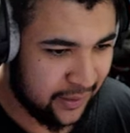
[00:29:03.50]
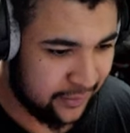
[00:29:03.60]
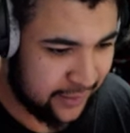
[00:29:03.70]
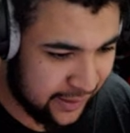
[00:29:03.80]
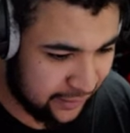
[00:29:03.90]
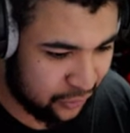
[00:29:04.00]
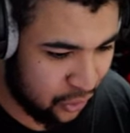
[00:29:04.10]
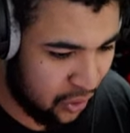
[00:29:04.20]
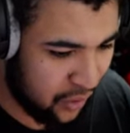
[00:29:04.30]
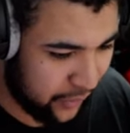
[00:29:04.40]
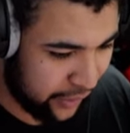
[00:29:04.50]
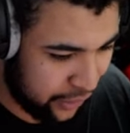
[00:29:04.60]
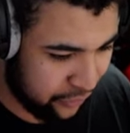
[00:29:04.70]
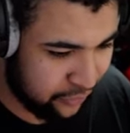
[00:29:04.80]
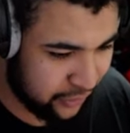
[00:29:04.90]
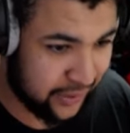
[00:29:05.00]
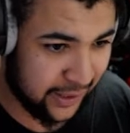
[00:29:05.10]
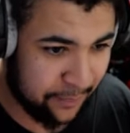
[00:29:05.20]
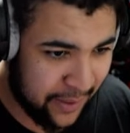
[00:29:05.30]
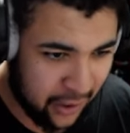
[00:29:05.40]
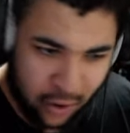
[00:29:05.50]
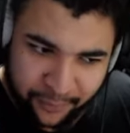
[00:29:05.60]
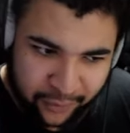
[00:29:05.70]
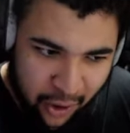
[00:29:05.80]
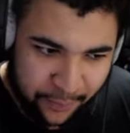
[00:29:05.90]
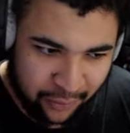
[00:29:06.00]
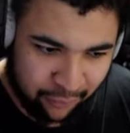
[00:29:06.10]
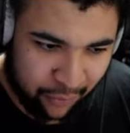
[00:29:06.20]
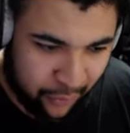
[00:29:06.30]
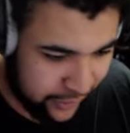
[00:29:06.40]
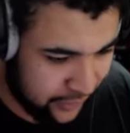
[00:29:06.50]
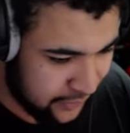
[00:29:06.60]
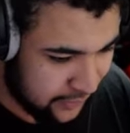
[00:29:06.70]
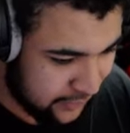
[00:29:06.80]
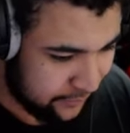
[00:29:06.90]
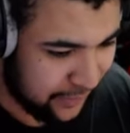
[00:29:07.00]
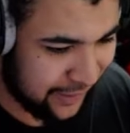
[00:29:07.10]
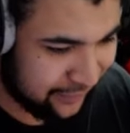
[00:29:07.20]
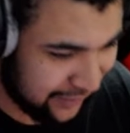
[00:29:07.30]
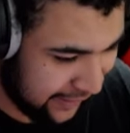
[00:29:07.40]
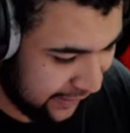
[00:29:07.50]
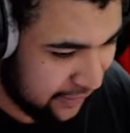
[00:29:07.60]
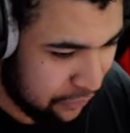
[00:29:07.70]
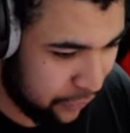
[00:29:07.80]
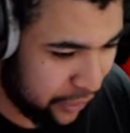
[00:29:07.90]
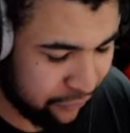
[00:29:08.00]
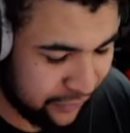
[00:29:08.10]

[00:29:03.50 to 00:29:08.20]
Ticket store, one hundred ticket pack. I almost opened the wrong one, but let's see. one hundred